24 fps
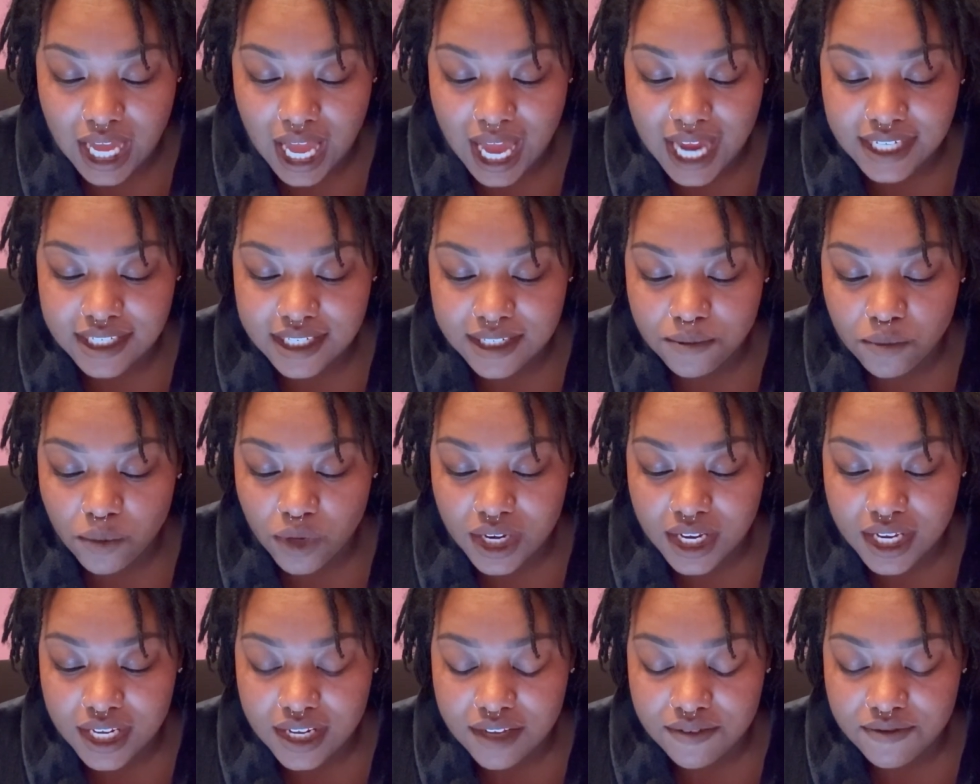I didn't
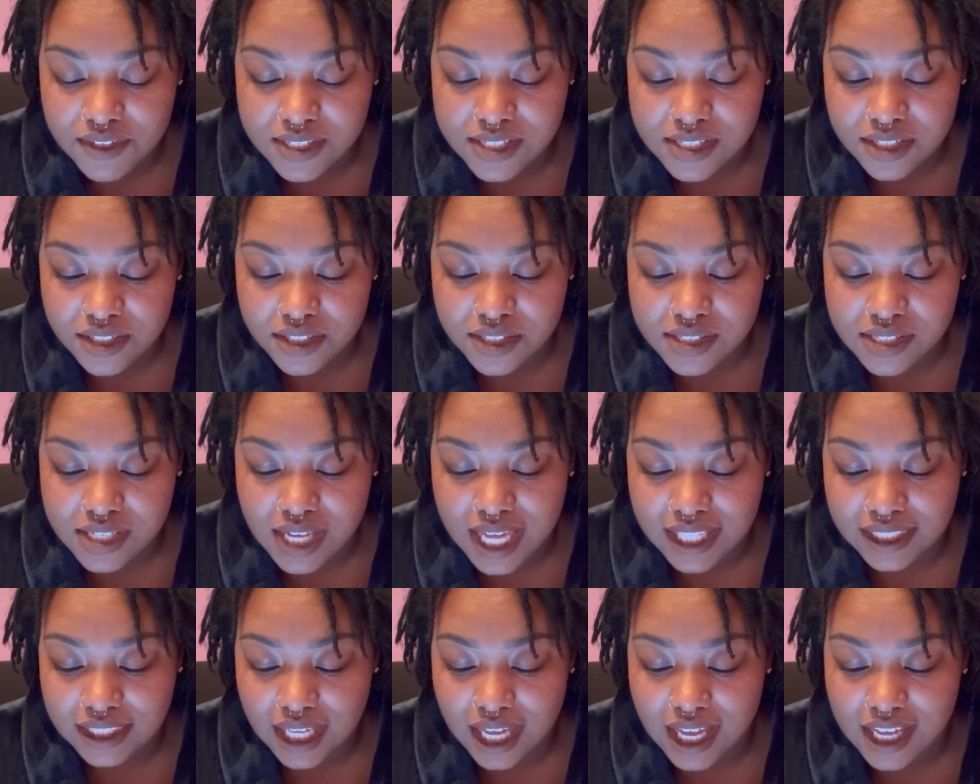want any visitors
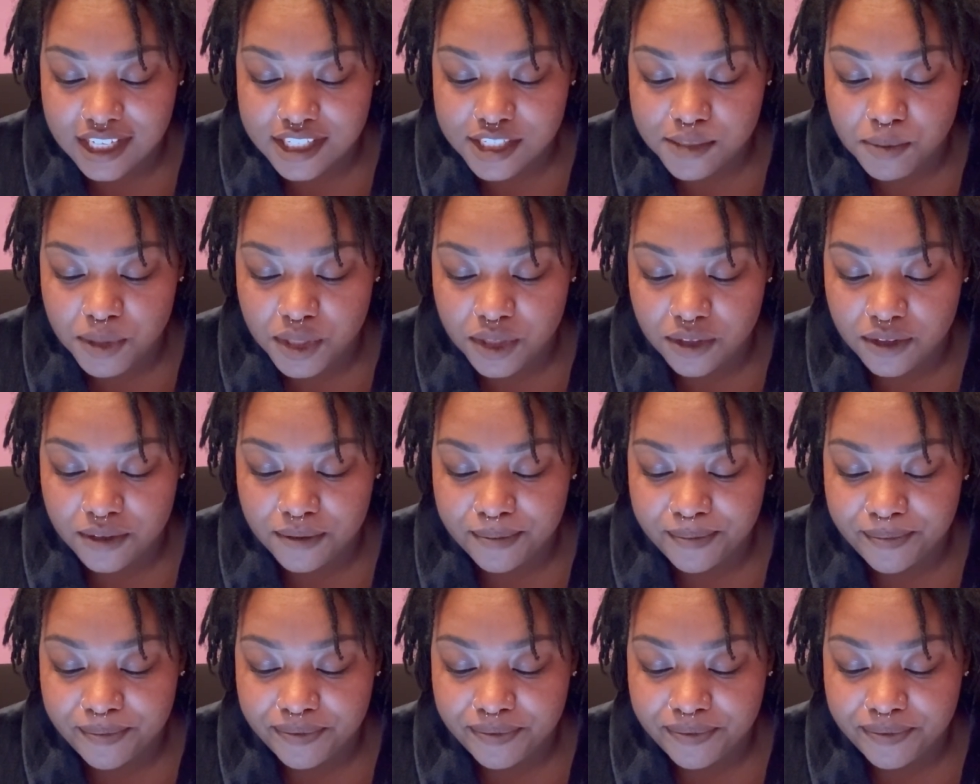at the hospital.